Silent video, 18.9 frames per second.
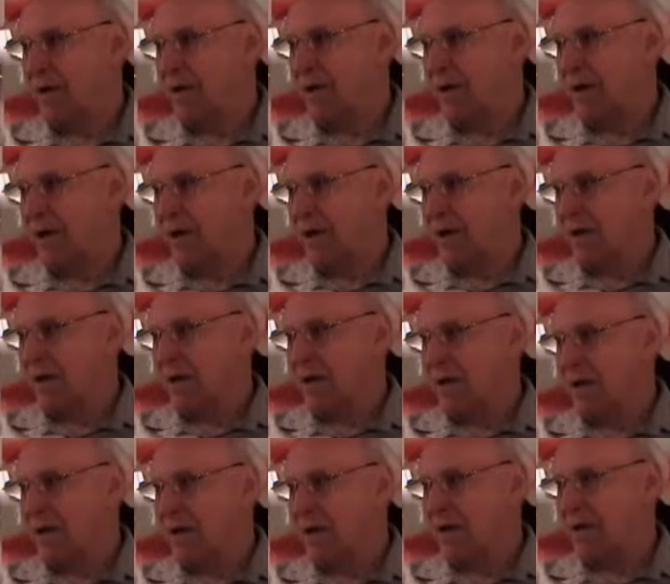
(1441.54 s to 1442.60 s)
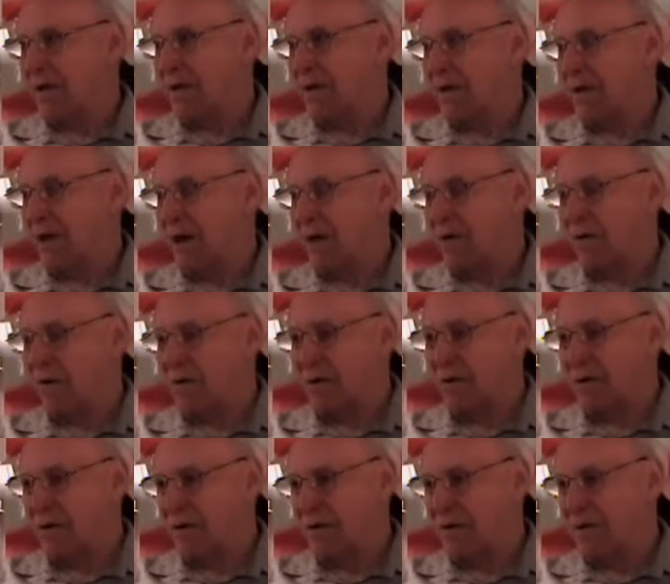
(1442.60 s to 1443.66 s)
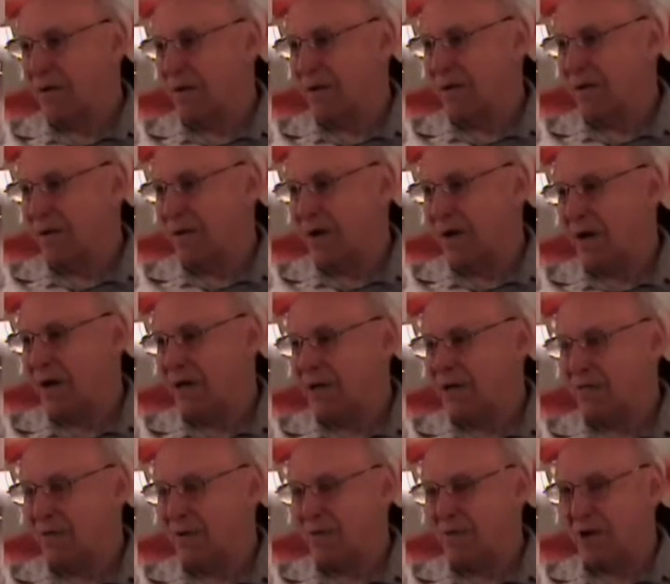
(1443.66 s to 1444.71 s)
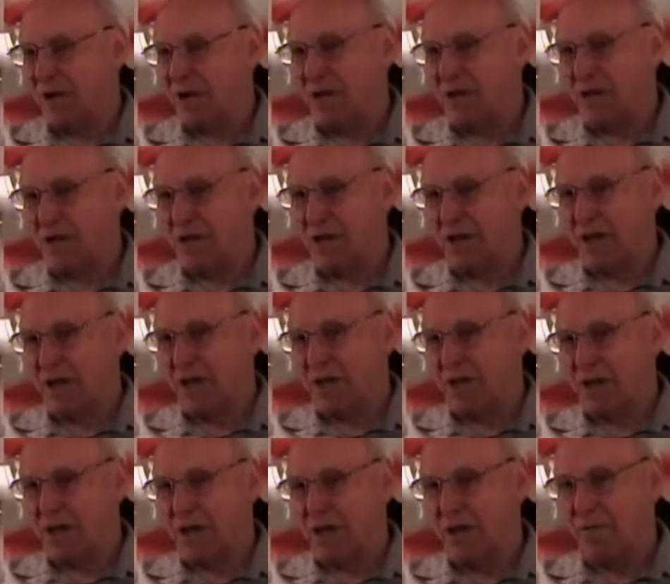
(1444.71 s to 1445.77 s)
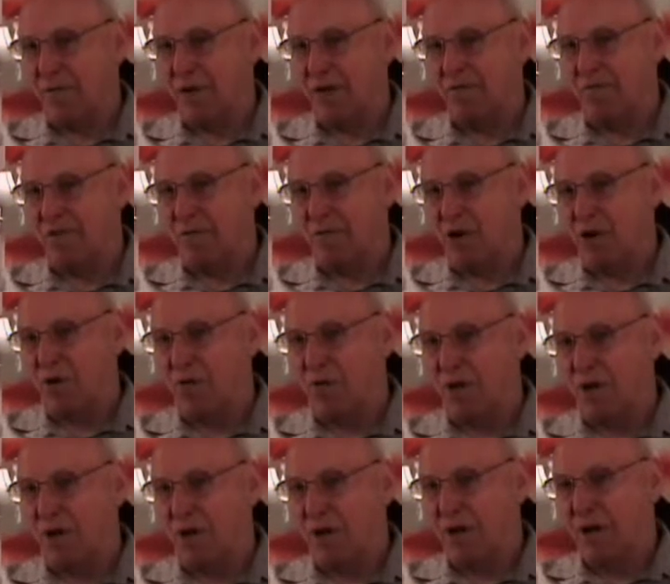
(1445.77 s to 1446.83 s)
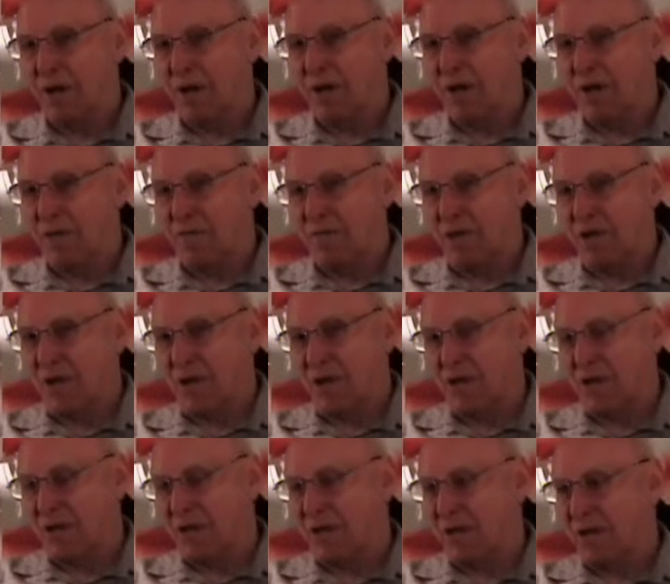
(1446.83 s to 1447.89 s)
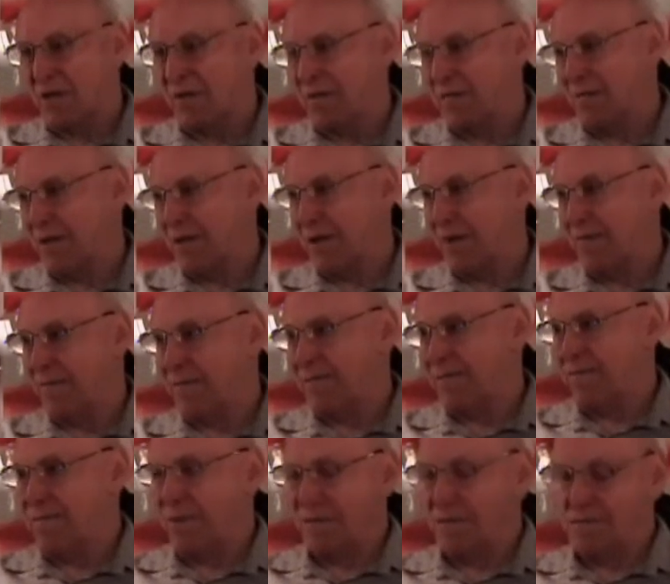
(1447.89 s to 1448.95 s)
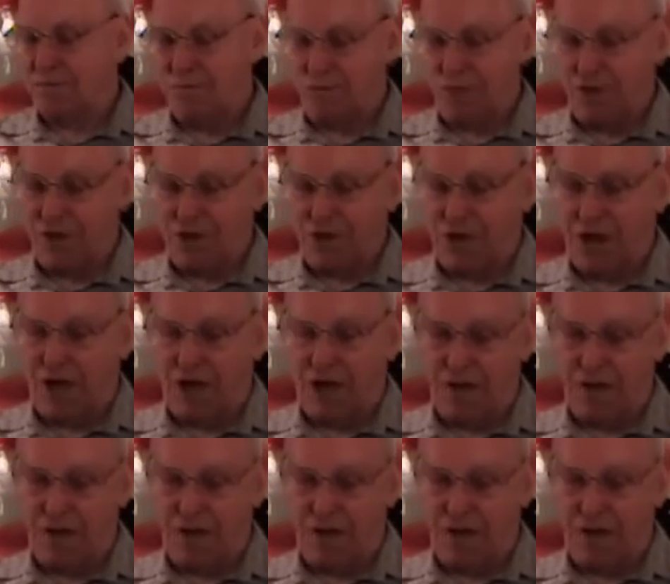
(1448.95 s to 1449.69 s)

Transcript: soon as you hit the water, or? No, no, I swam like the dickens to get away from the boat mm-hmm. because they would say